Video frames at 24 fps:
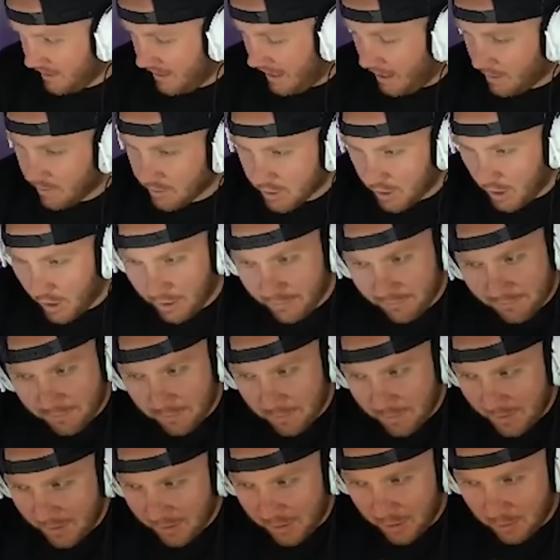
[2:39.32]
I was
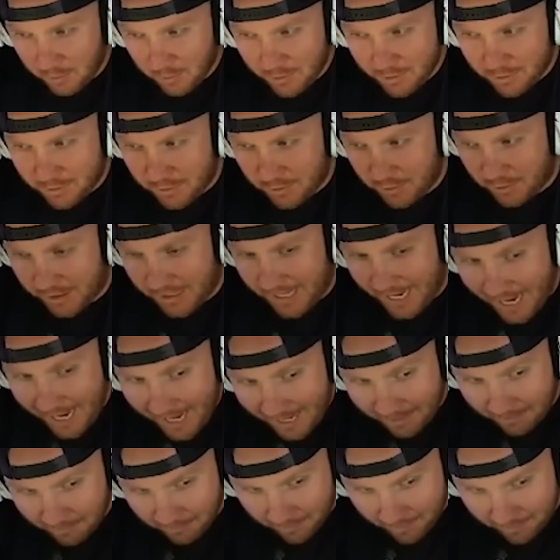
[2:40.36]
unfamiliar with your
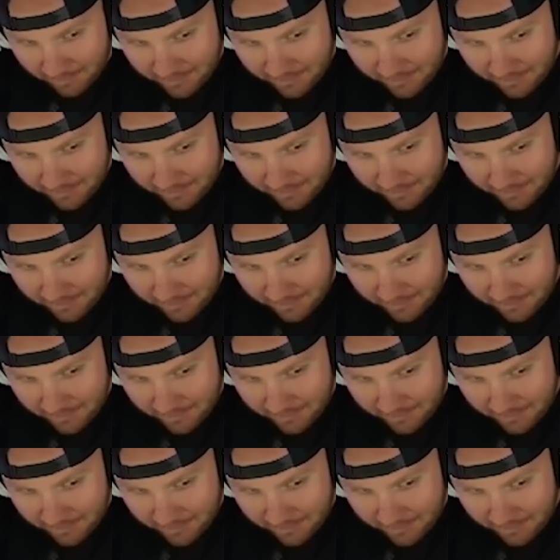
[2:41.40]
game.